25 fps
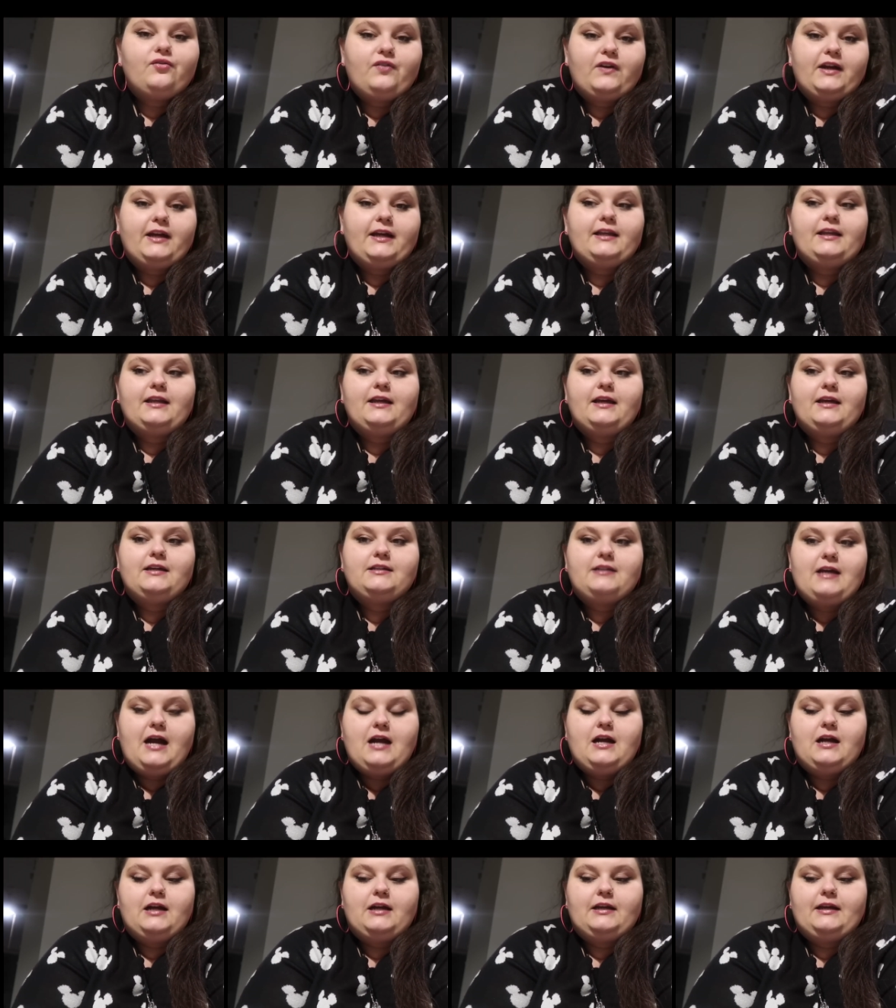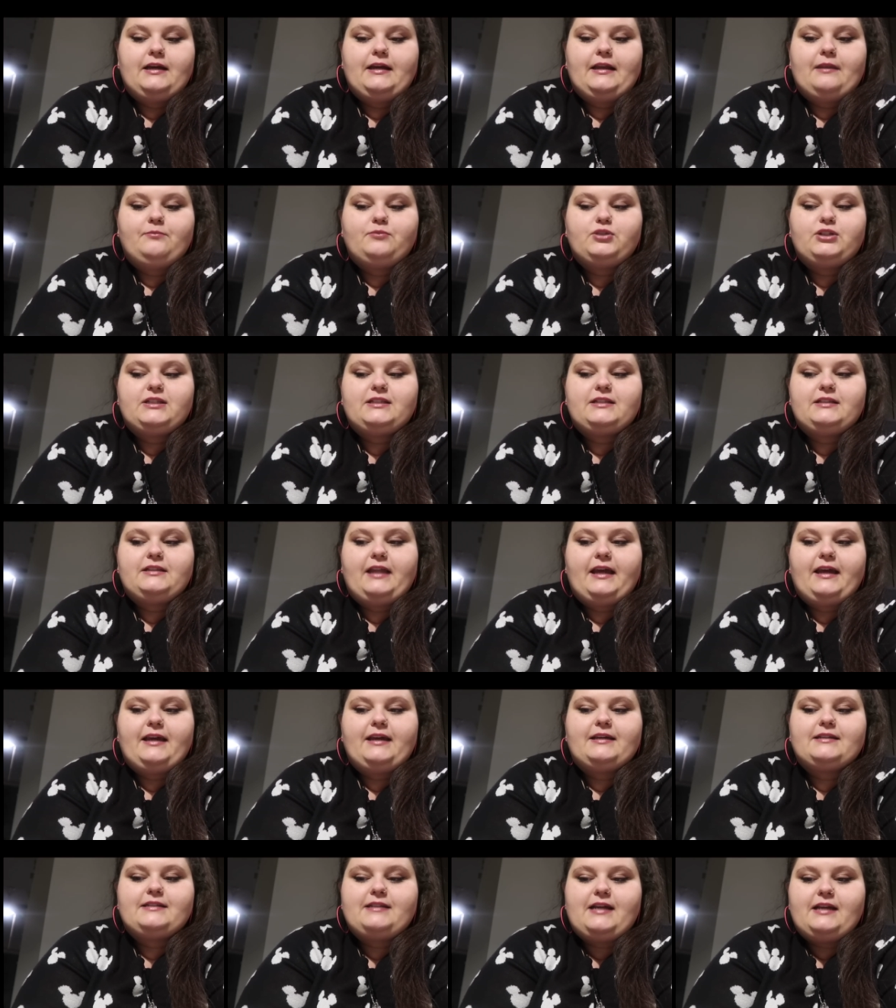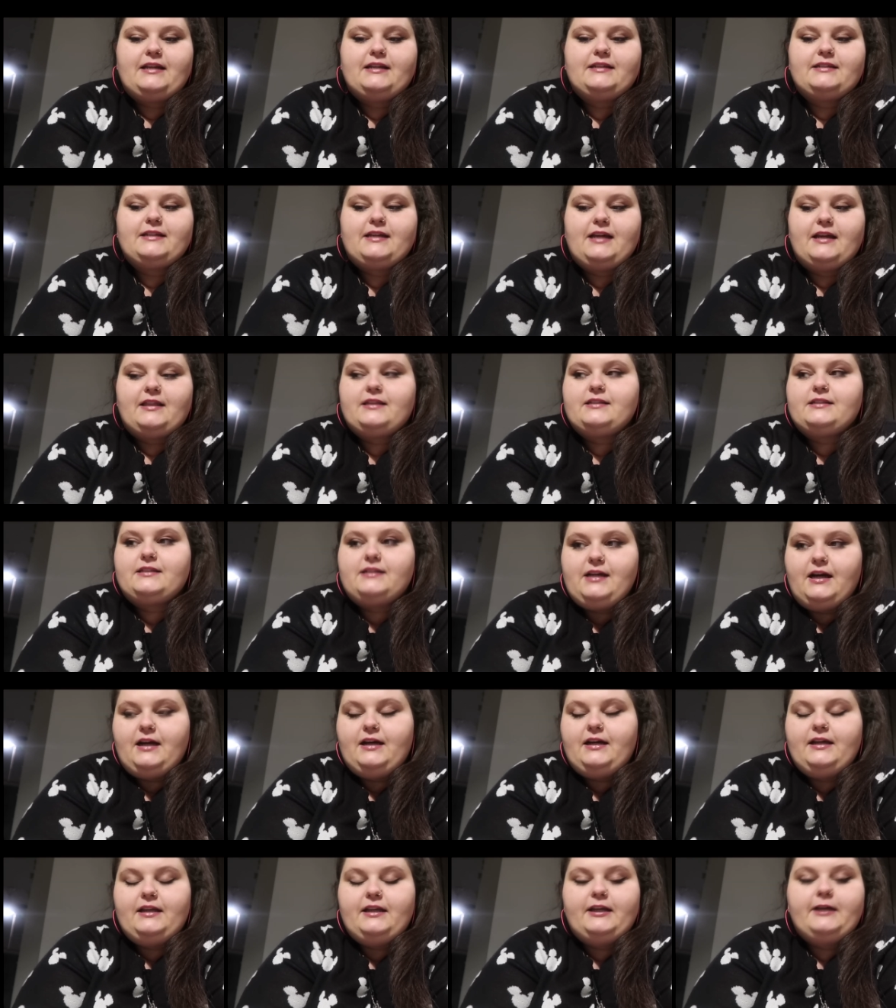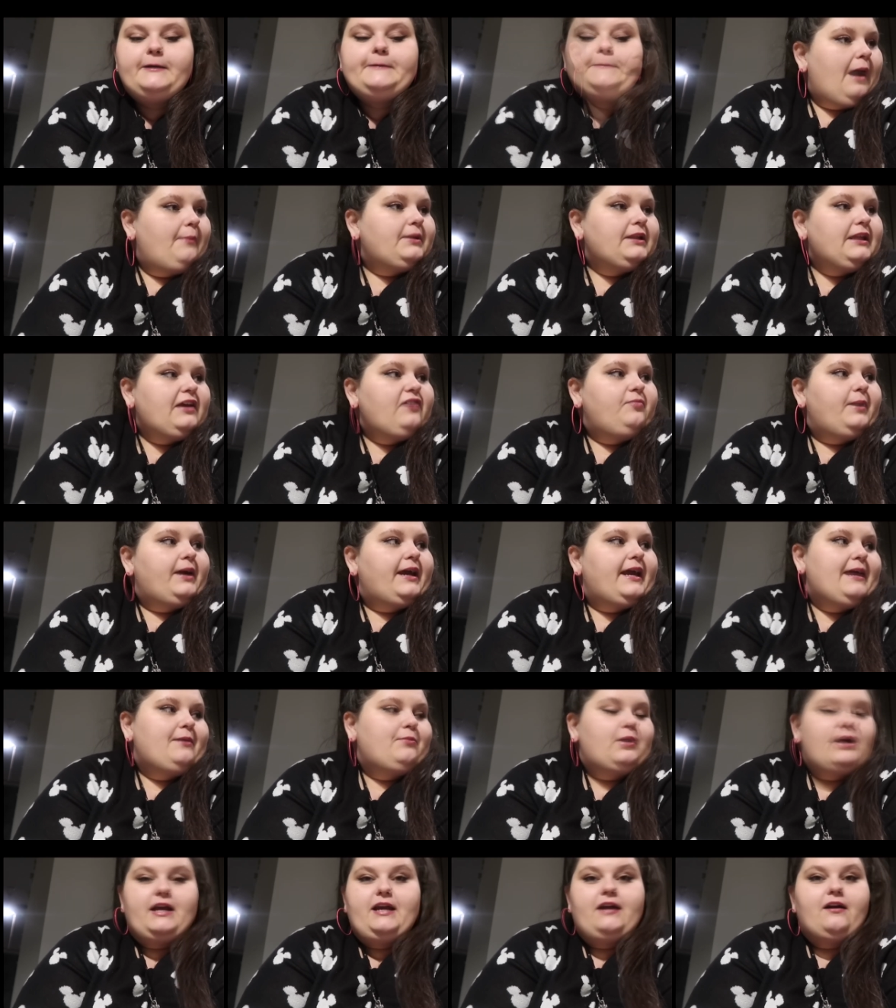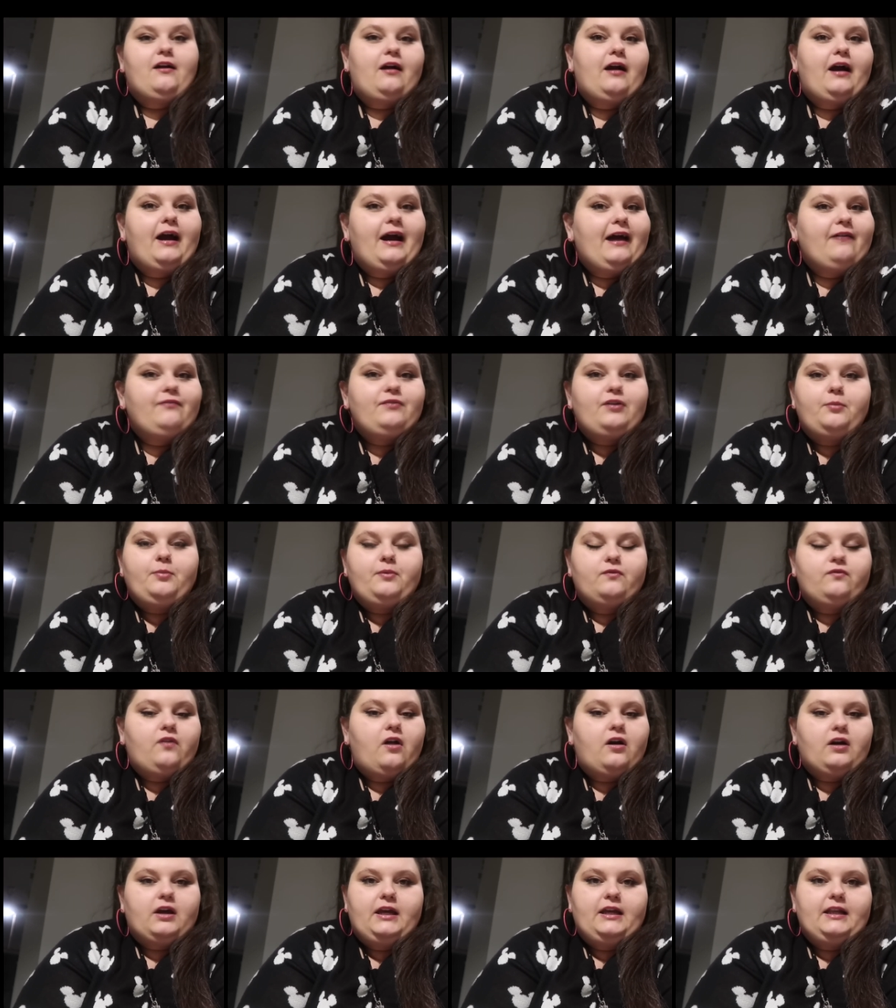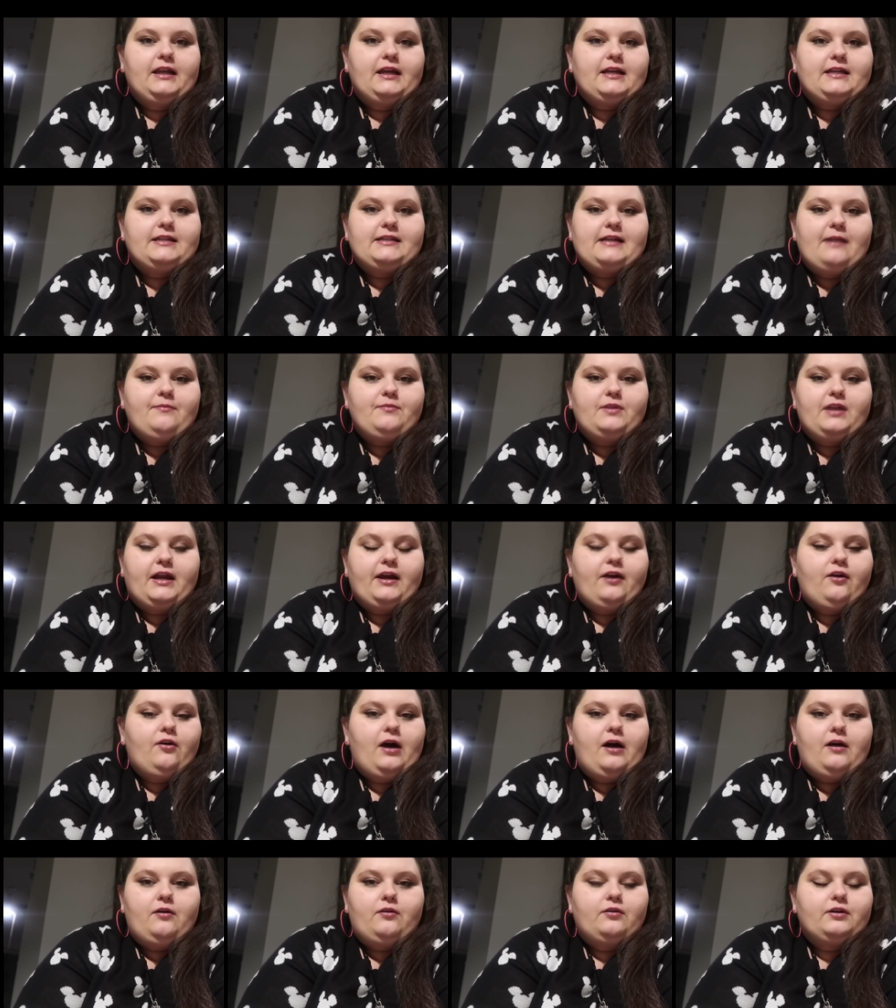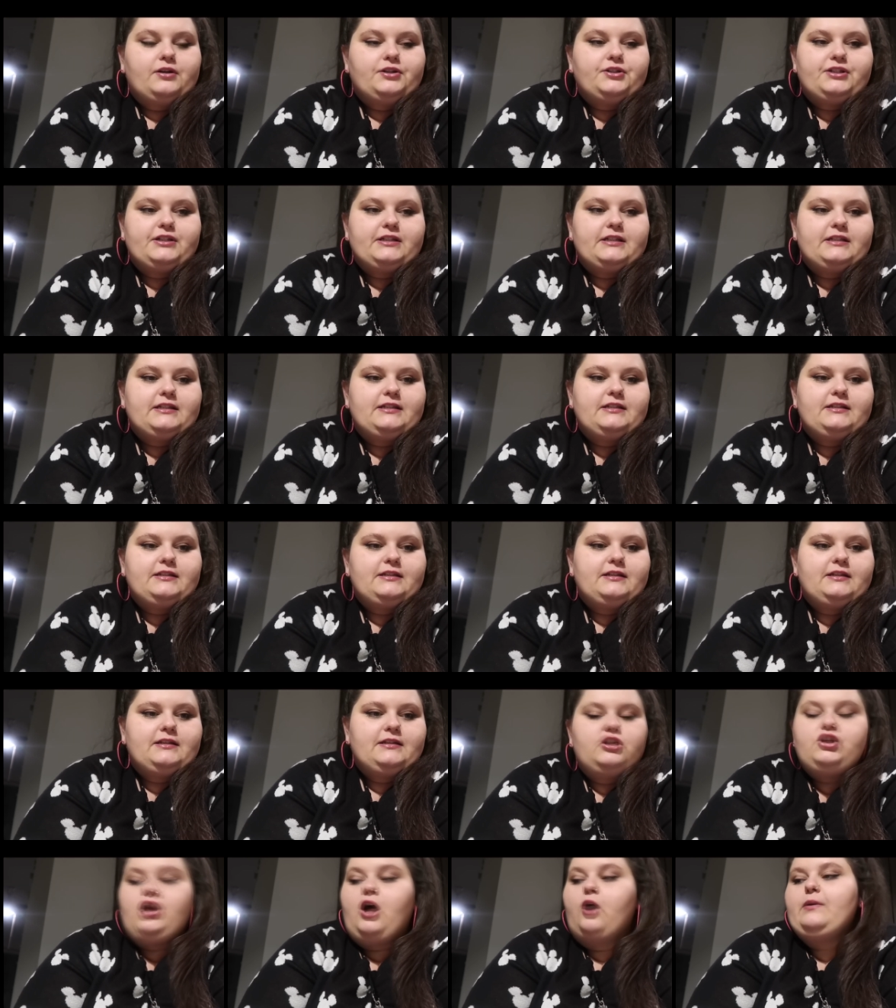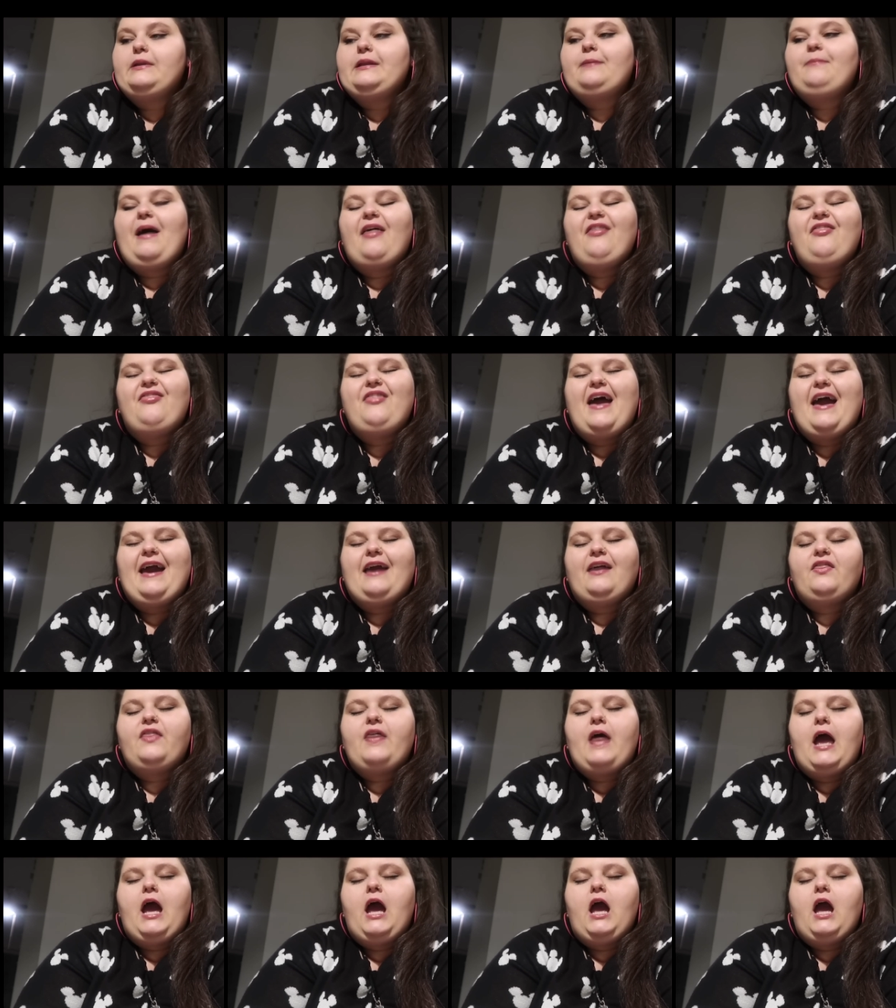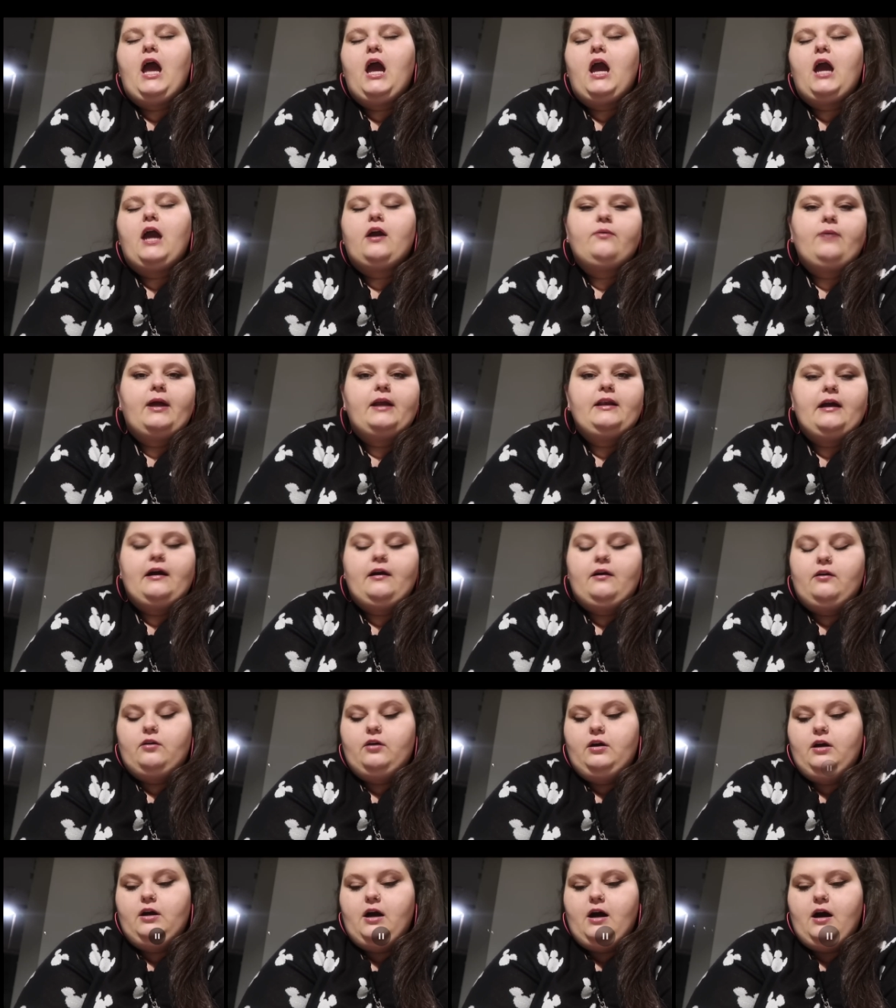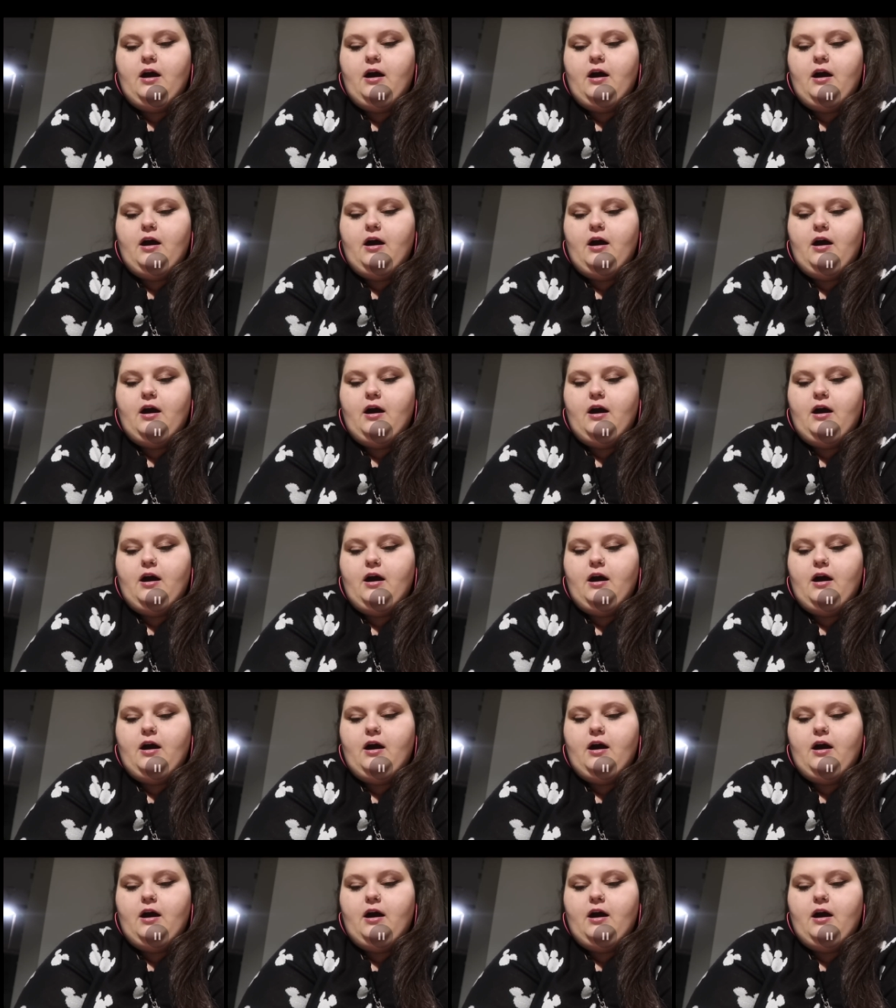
freaking tired and I'm just like excited to get this done. I'm gonna leave my camera here. I have not been vlogging any time that I go out. It's just not really my thing right now.